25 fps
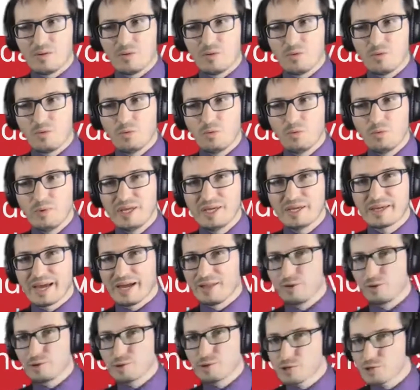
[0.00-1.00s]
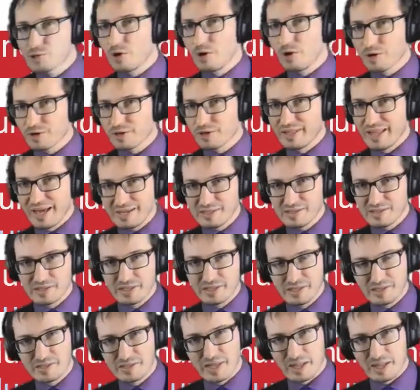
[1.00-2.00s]
We can also organize
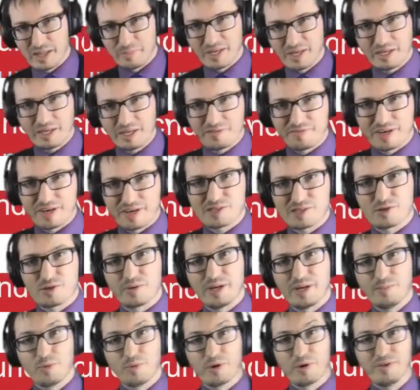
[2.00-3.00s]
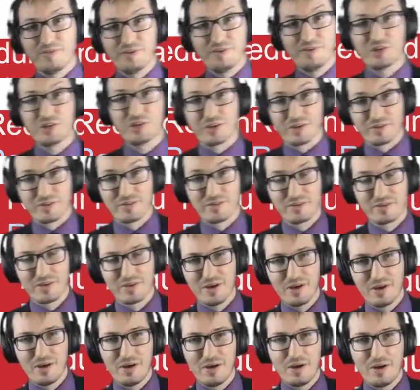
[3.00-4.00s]
things that make it faster and more efficient.
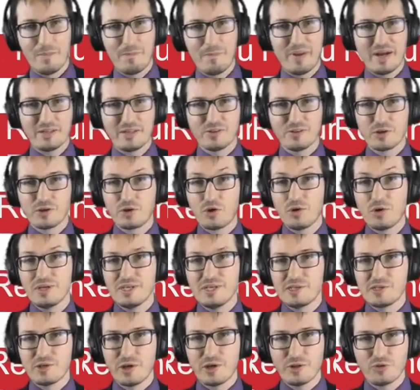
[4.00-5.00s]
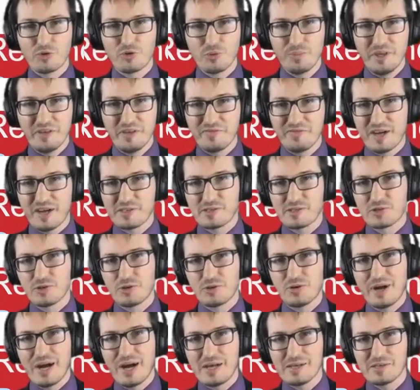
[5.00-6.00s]
But the goal is not to be
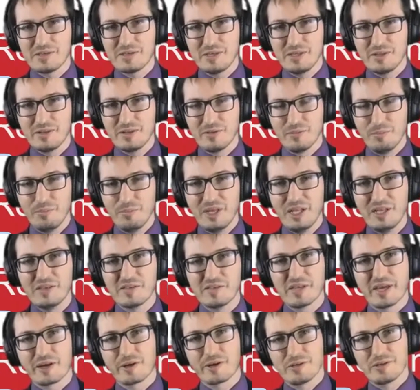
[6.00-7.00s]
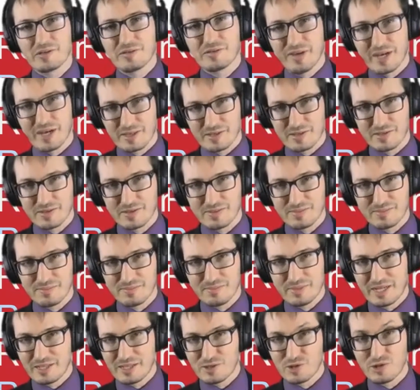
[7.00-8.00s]
faster as in milliseconds fast.
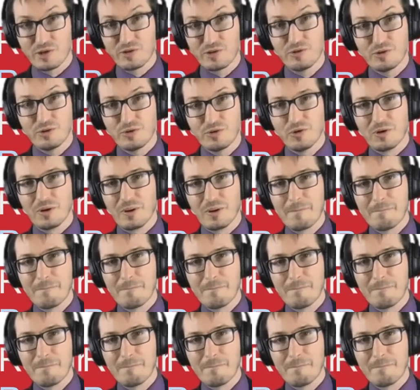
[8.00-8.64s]
That's not the goal.